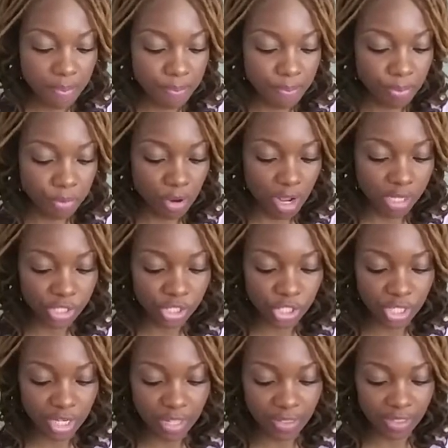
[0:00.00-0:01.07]

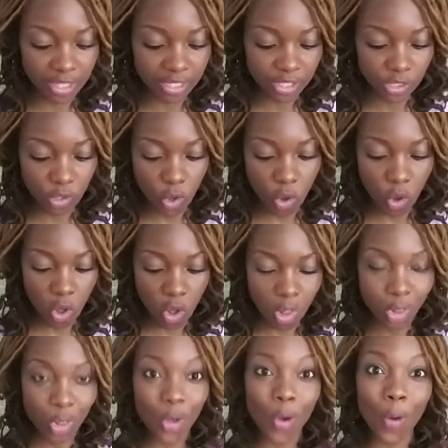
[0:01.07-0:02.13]
brush this
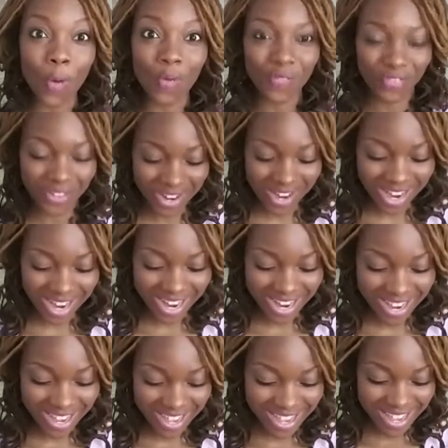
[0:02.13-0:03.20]
all over
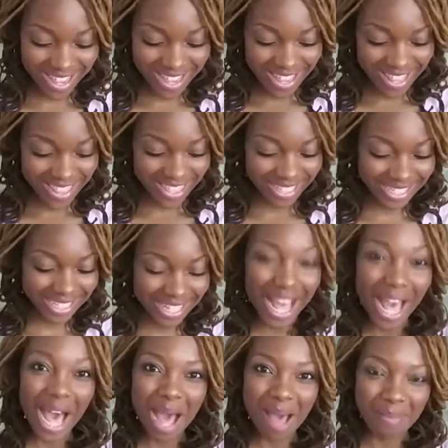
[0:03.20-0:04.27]
the
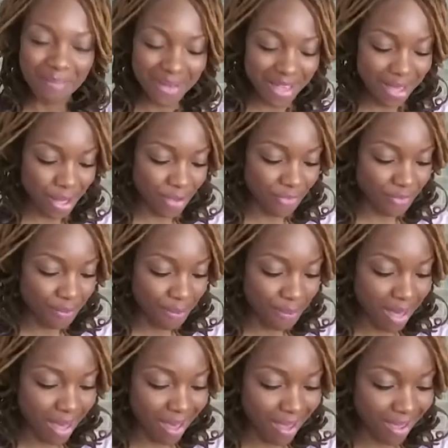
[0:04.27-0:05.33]
top of
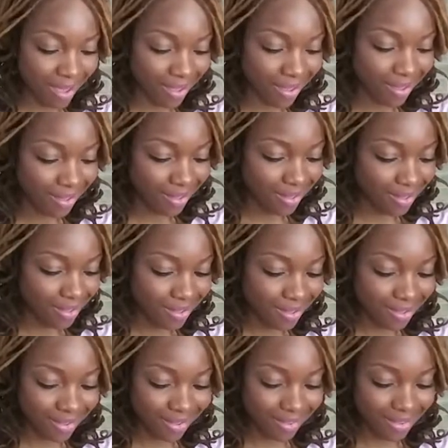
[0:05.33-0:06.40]
my
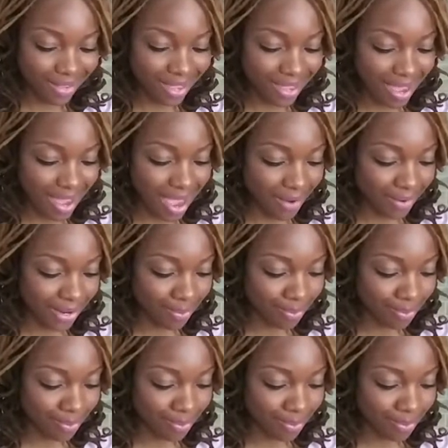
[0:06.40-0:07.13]
carrot